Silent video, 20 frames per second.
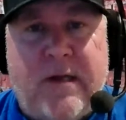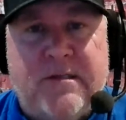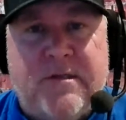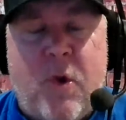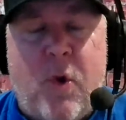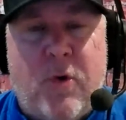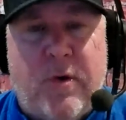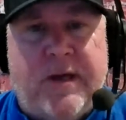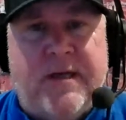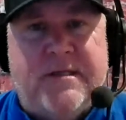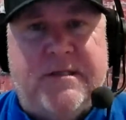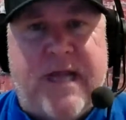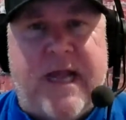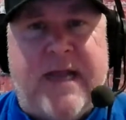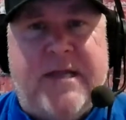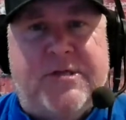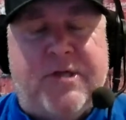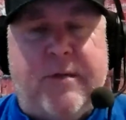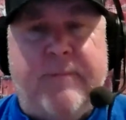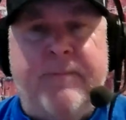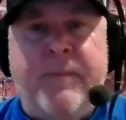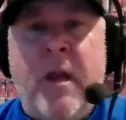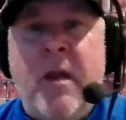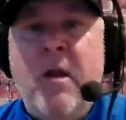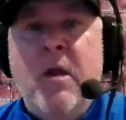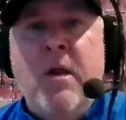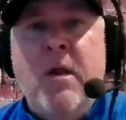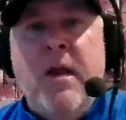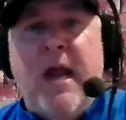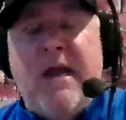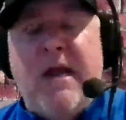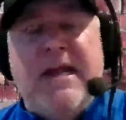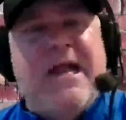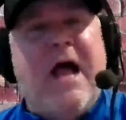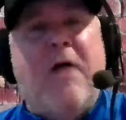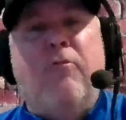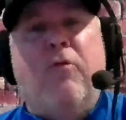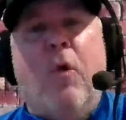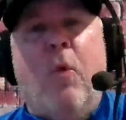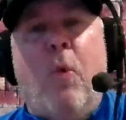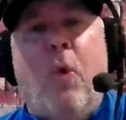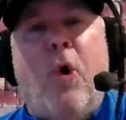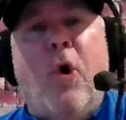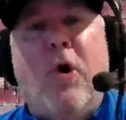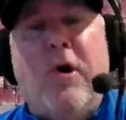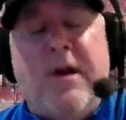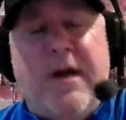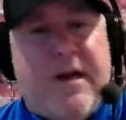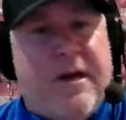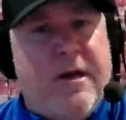organization, and he got rewarded